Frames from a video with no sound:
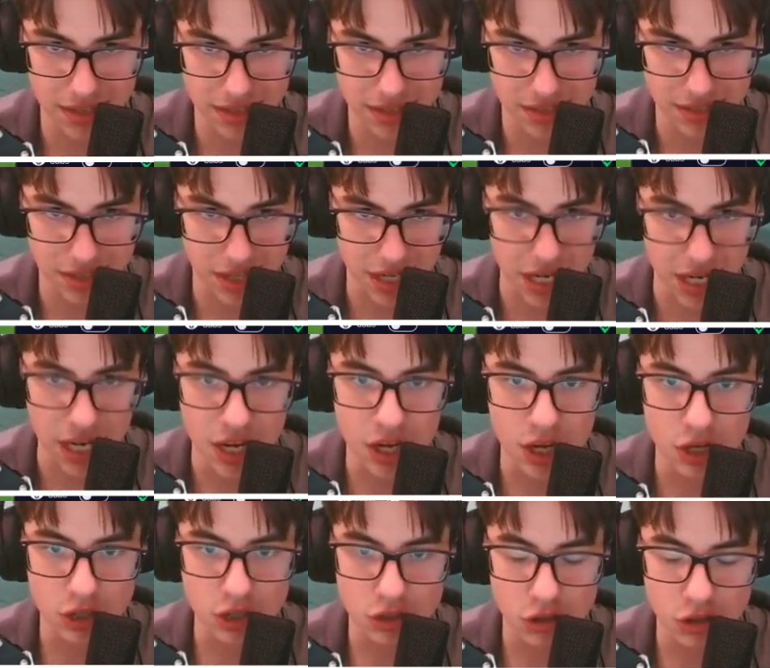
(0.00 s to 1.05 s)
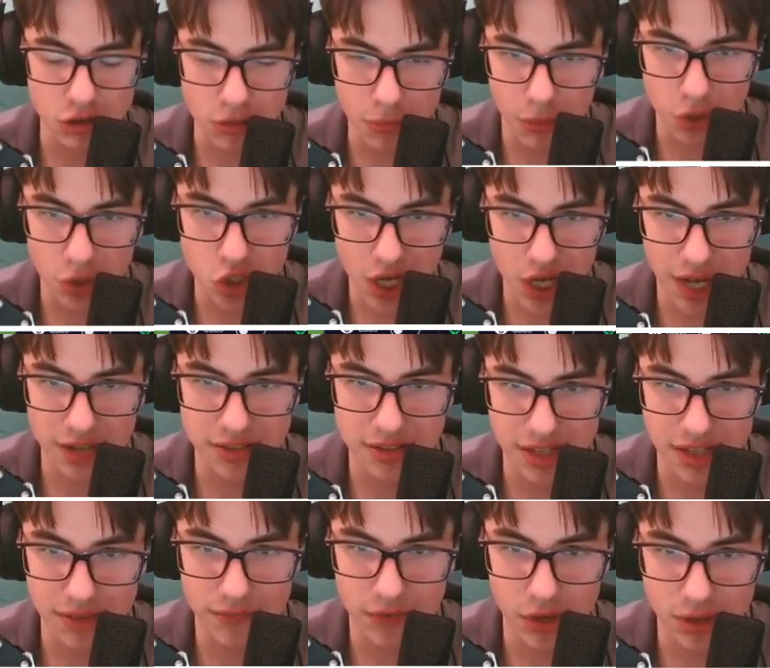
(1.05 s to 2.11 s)
to see too much. You kind of see
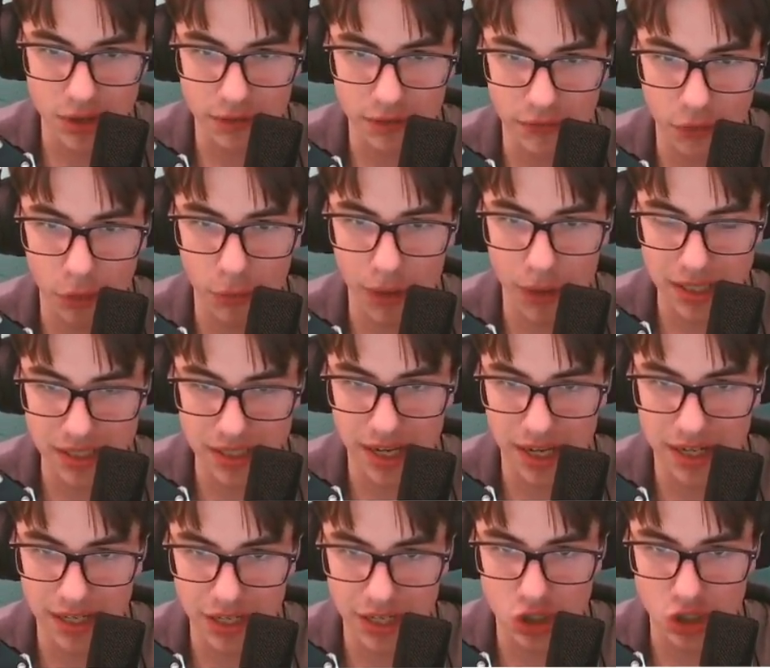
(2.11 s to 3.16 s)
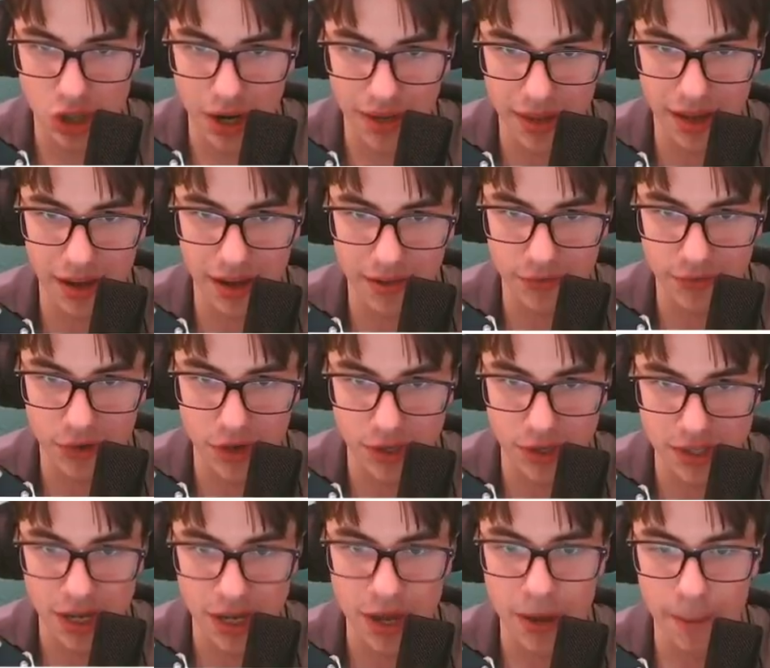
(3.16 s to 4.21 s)
inverted fullbacks, and I did try that at
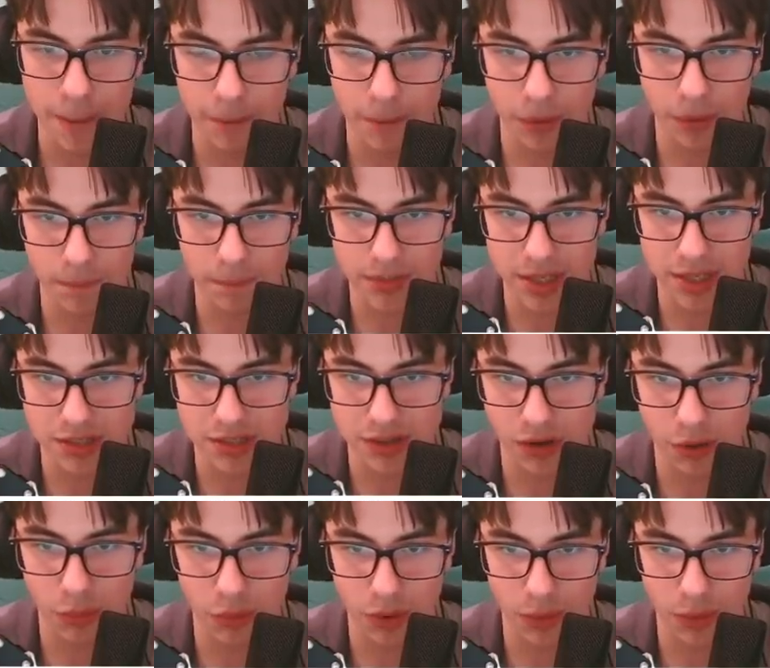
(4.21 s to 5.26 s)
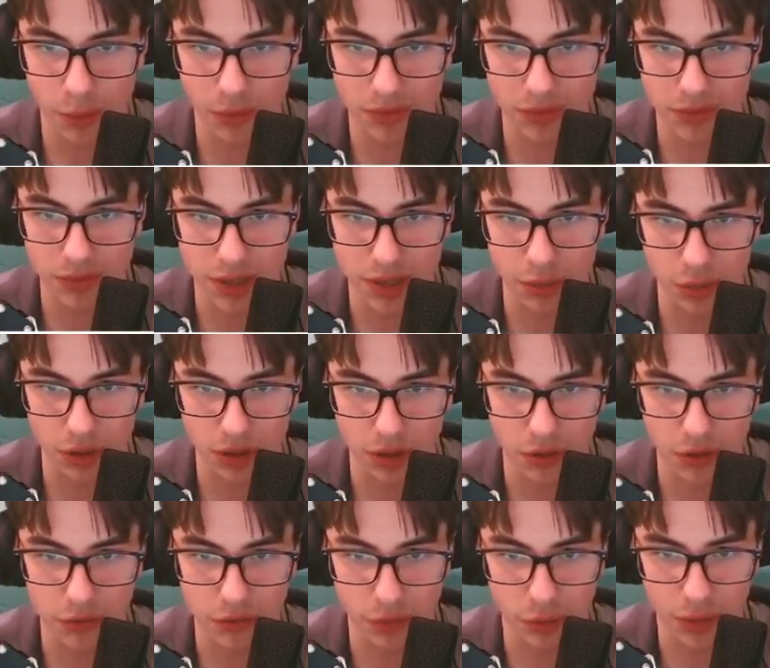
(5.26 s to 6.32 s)
first, but it's not what I really want to go
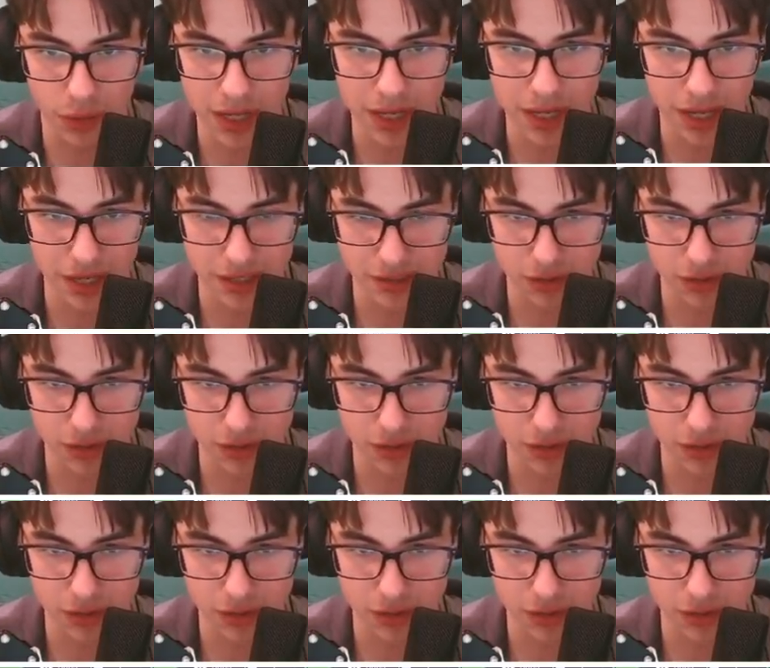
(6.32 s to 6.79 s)
for, and it's